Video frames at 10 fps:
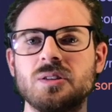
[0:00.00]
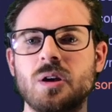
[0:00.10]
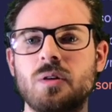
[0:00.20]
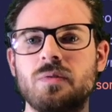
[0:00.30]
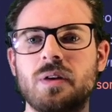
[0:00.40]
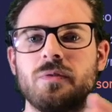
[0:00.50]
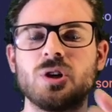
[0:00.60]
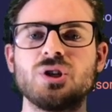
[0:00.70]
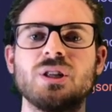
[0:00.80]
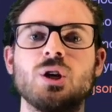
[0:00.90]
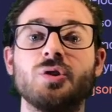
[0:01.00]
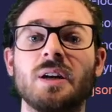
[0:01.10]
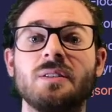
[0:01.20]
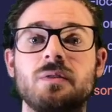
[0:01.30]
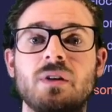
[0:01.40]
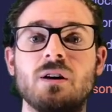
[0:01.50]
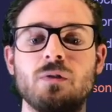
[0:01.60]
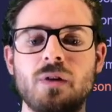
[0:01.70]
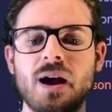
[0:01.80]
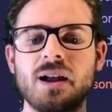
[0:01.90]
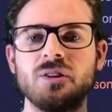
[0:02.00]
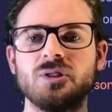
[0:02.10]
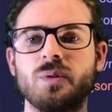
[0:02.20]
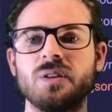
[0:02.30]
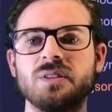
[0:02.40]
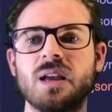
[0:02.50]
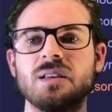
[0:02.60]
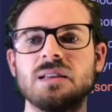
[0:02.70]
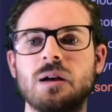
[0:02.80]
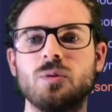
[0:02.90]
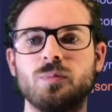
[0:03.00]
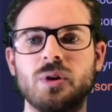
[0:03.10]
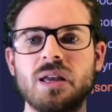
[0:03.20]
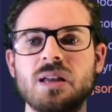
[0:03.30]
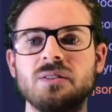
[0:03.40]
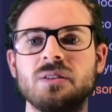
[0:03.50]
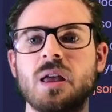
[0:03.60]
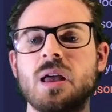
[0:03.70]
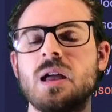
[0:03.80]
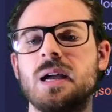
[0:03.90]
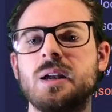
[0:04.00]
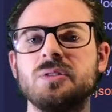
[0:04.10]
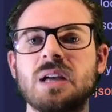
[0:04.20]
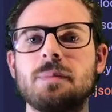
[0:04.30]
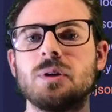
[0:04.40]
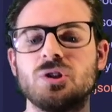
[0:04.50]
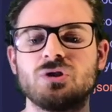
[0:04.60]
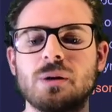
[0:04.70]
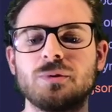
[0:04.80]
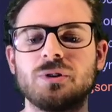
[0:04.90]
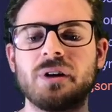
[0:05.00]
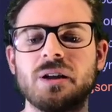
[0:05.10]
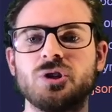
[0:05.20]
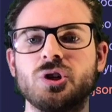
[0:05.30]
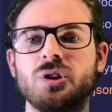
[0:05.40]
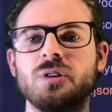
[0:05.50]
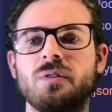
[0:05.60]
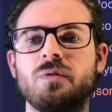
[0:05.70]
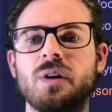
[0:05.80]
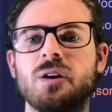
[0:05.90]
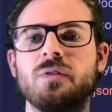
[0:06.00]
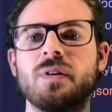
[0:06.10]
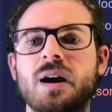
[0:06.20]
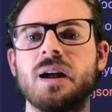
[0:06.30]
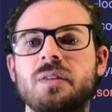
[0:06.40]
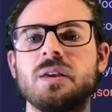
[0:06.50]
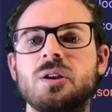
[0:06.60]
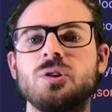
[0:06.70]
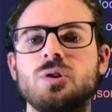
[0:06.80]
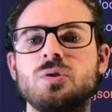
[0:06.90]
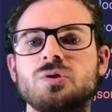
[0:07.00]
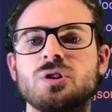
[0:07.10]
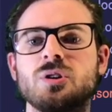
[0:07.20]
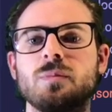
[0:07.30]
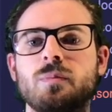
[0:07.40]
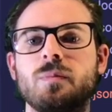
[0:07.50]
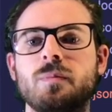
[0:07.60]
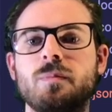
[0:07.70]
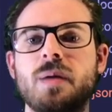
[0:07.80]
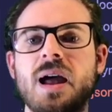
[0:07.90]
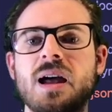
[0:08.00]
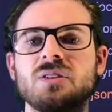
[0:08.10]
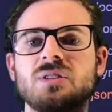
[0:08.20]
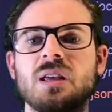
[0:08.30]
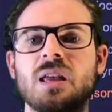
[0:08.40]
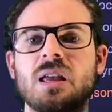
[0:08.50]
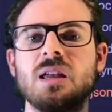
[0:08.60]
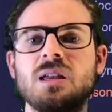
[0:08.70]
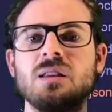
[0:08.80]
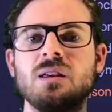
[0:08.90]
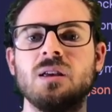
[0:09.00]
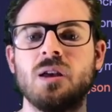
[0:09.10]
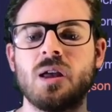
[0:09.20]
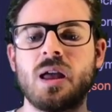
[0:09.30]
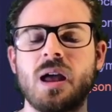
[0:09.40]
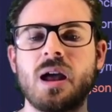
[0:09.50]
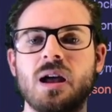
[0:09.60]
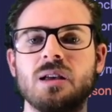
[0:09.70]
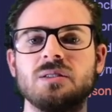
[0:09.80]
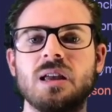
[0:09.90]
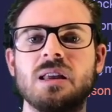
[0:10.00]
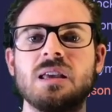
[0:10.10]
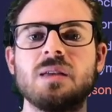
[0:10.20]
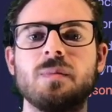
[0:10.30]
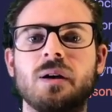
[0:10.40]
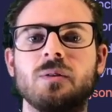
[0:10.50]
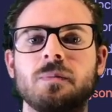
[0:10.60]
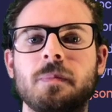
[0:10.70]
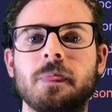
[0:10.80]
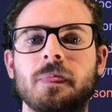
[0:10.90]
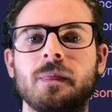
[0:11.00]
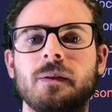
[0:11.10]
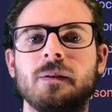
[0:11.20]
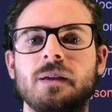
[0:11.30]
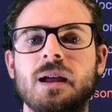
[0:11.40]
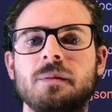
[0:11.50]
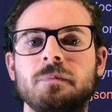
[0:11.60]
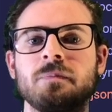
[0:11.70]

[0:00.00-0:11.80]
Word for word: of the function that you're trying to verify. So in this case, I'll put it and I'll type a description, right? Should verify the user passed in as an email, okay?